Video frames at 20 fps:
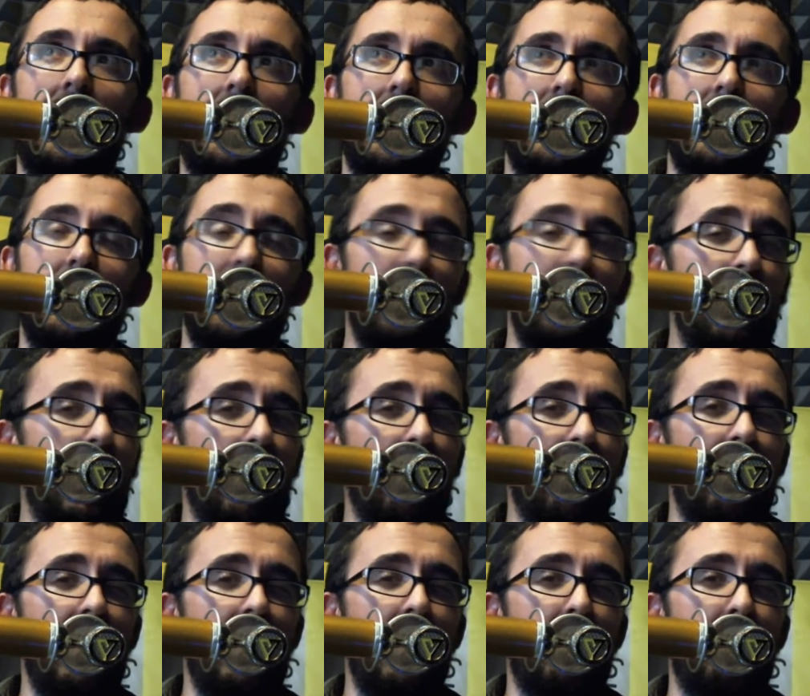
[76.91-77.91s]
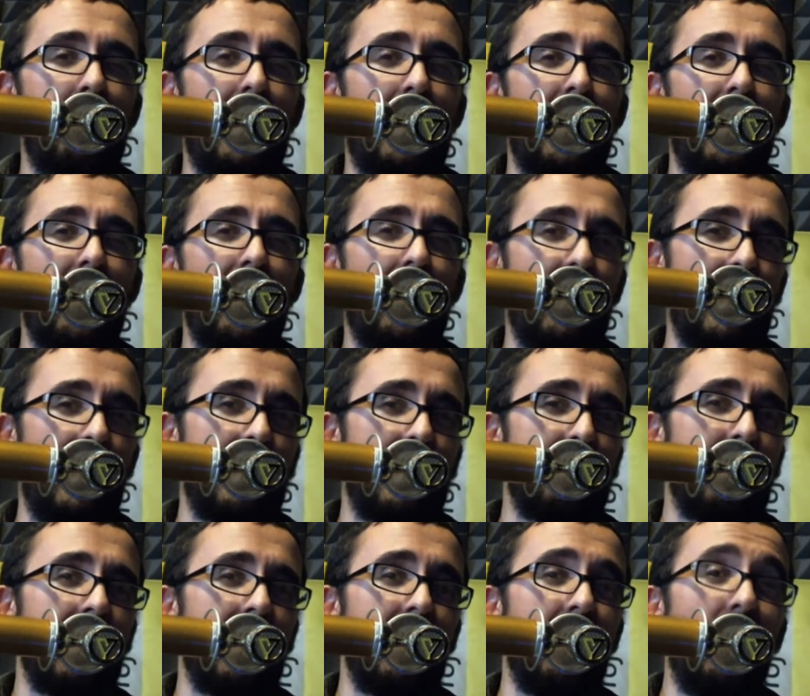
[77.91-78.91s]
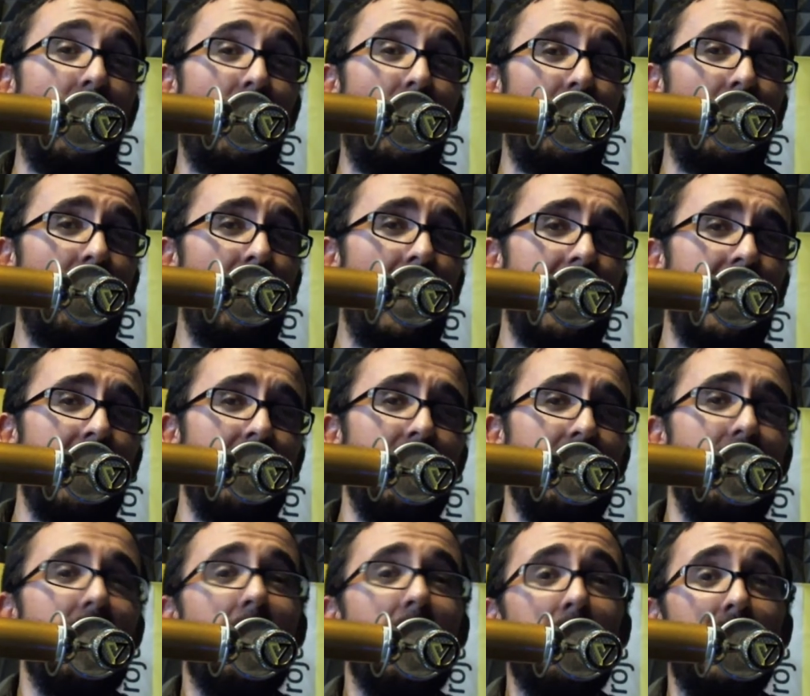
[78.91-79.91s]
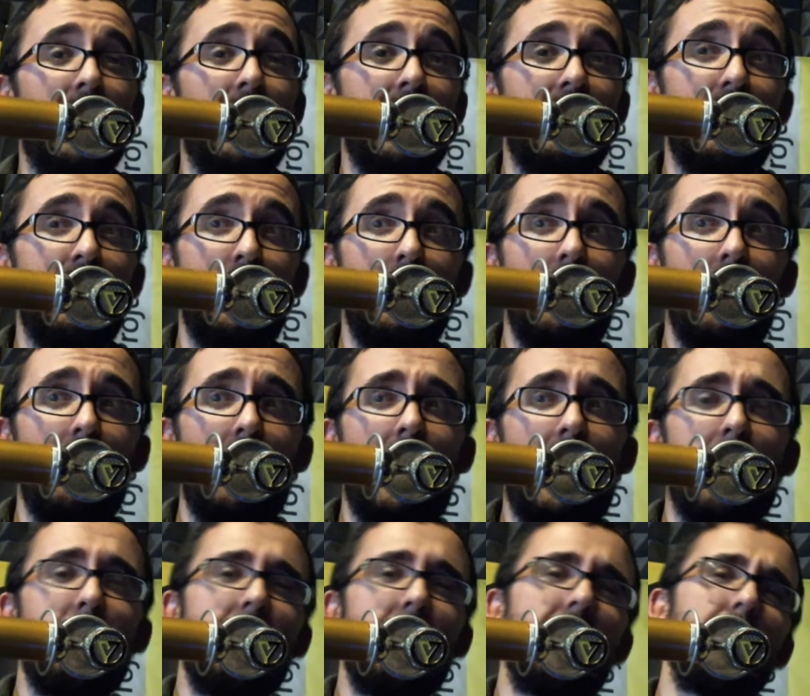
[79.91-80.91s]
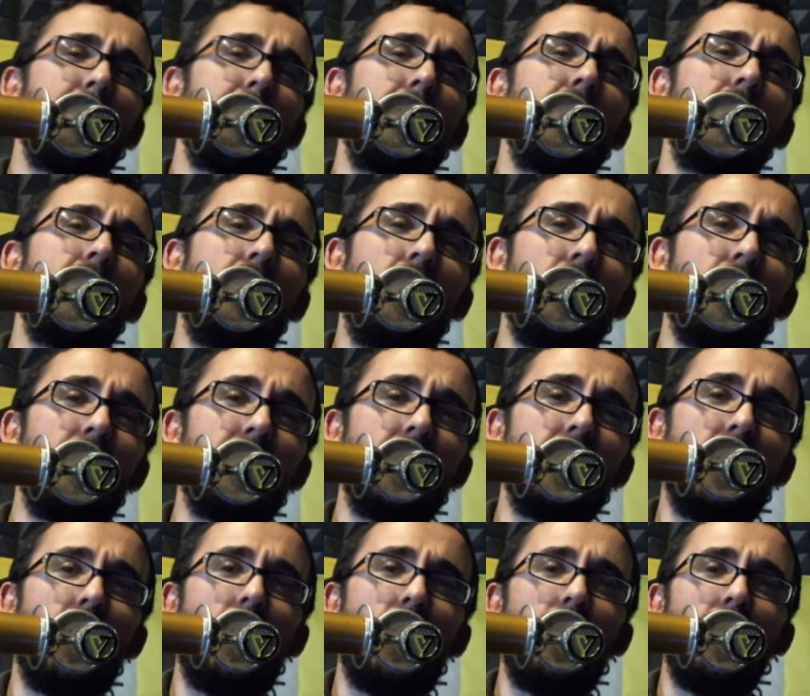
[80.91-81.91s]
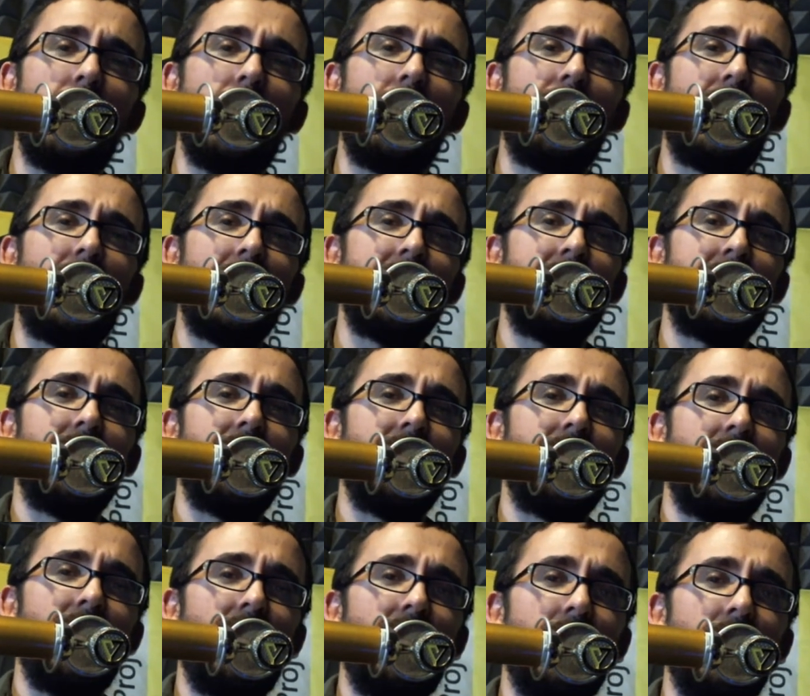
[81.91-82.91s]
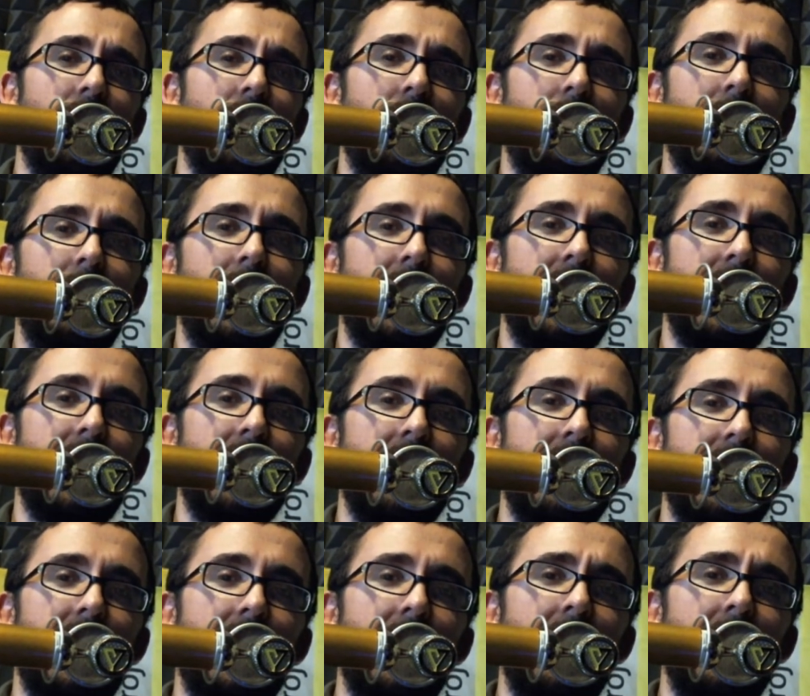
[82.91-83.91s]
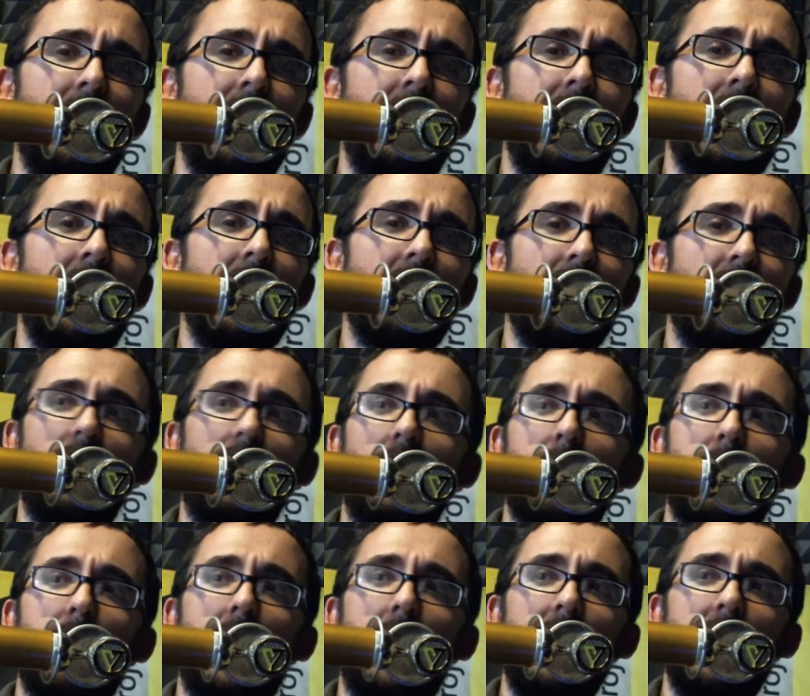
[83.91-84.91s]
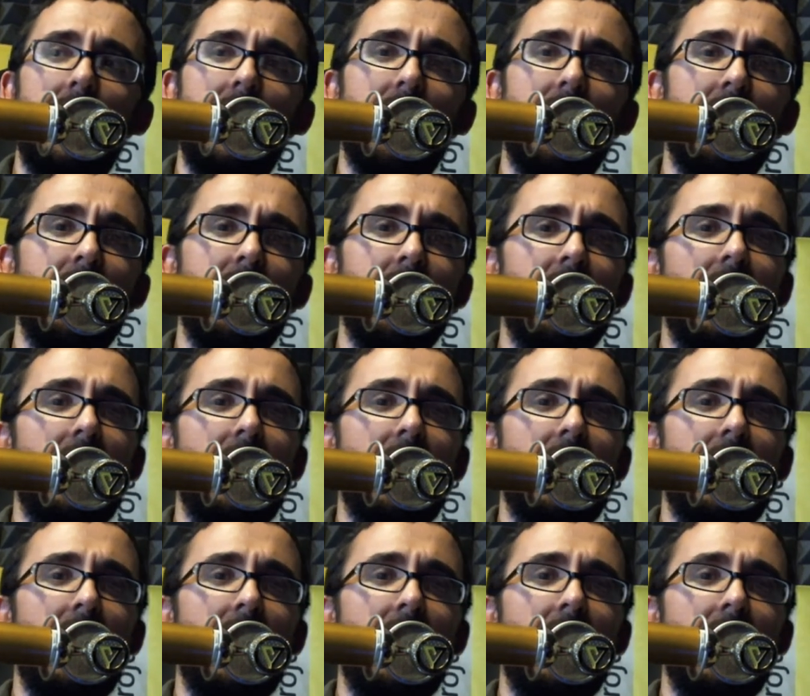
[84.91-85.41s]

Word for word: 2 to 3 a month. That's my goal. I don't know if I'm going to achieve that, but that's my goal. So hopefully I find stuff to film and throw it up on here.